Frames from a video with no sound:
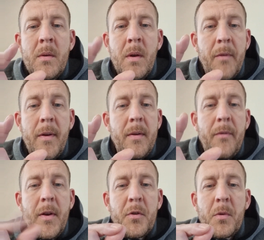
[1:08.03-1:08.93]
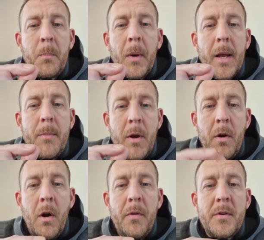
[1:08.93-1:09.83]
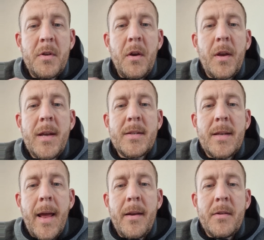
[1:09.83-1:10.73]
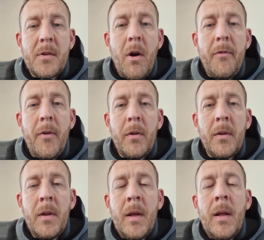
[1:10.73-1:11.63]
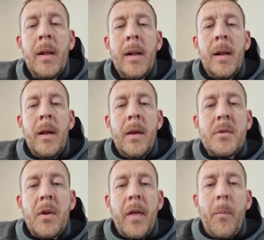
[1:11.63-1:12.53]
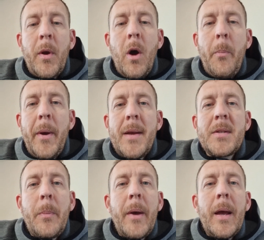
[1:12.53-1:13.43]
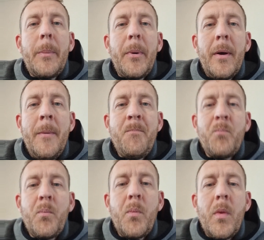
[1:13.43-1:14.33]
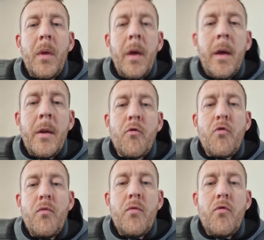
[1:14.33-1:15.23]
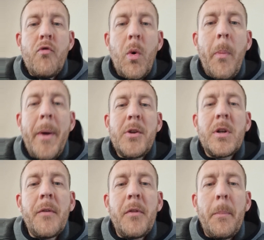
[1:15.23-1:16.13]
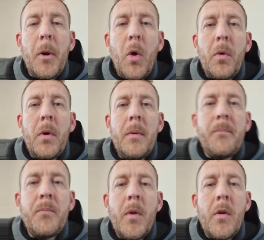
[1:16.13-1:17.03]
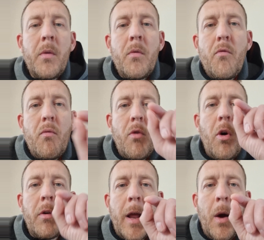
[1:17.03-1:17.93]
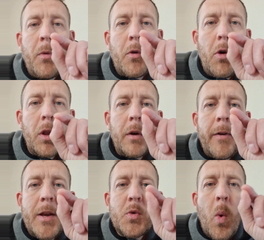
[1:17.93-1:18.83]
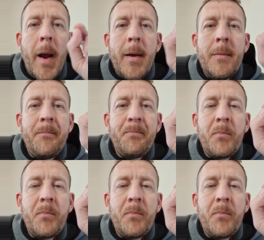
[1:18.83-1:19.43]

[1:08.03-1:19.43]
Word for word: And if it, if it doesn't bleep, you know the circuit's dead, it's got a fault. So then we got a piece of paper, uh, drew a picture of the plug and wrote down the colour of each wire.